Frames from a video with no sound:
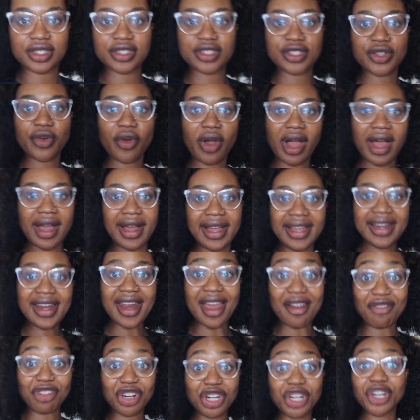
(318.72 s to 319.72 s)
So I
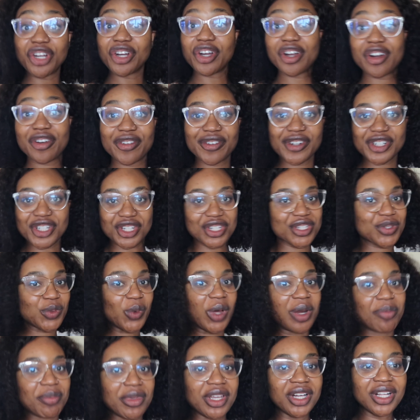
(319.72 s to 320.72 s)
never cook for just
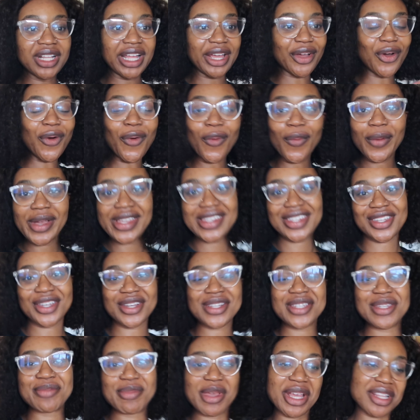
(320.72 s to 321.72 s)
one meal. I always cook
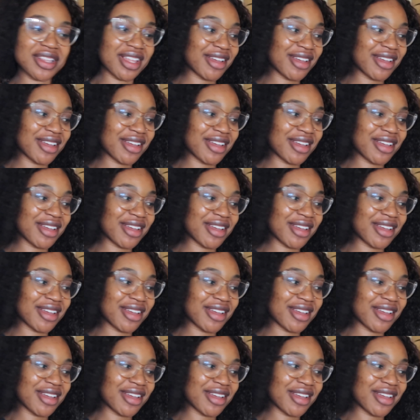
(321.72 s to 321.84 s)
to make